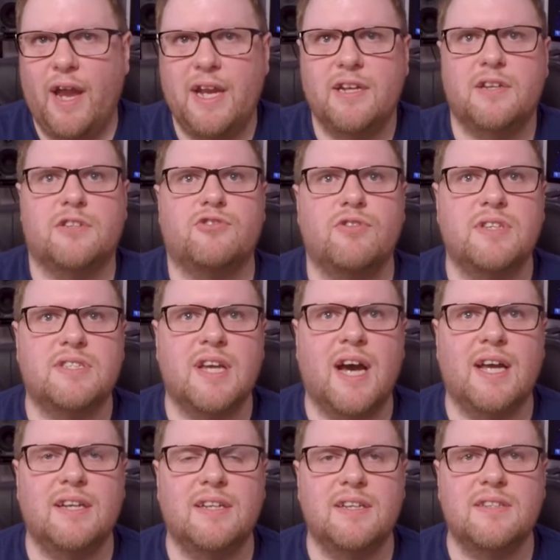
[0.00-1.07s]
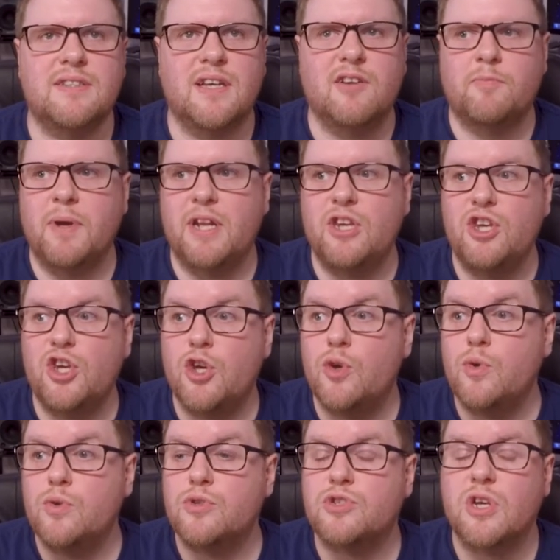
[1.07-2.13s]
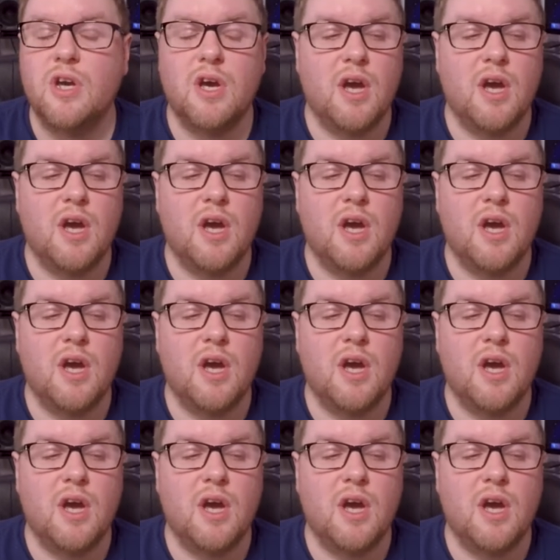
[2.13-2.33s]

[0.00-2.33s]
industry standards and have been used